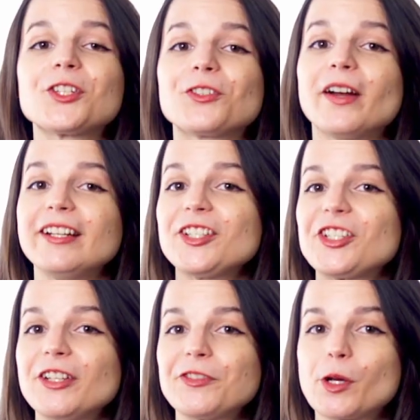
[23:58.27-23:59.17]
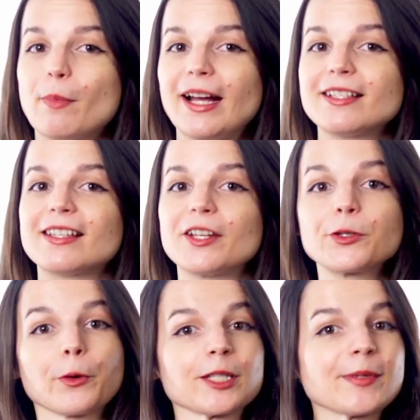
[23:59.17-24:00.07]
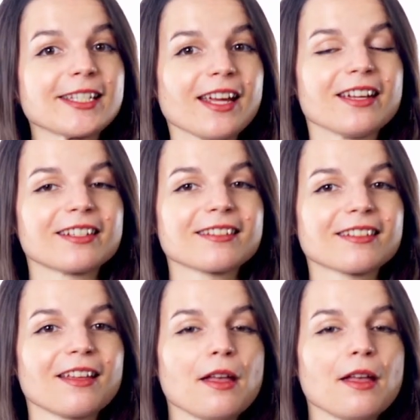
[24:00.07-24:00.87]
Try to shift your mindset towards mistakes.